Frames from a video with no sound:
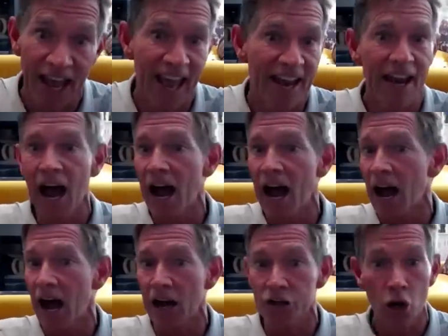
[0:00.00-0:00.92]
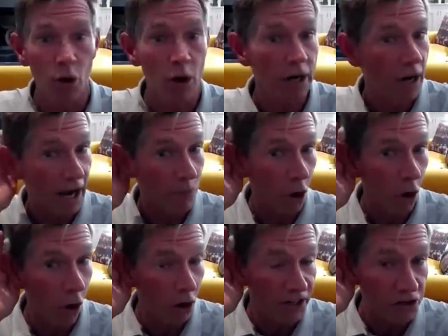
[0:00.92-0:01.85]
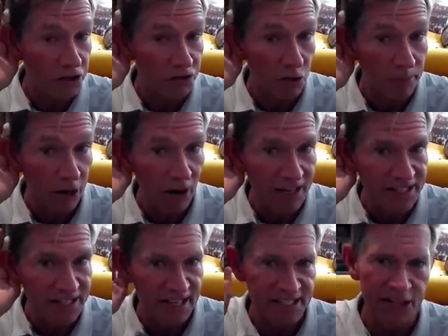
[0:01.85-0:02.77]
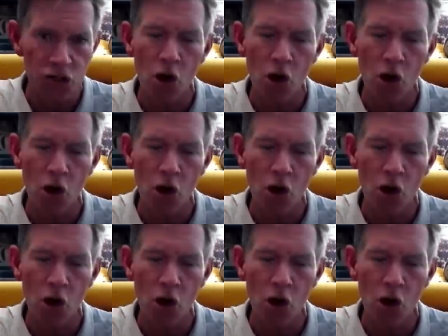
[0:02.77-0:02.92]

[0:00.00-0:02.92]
And you know what? I'm all ears for better ideas. I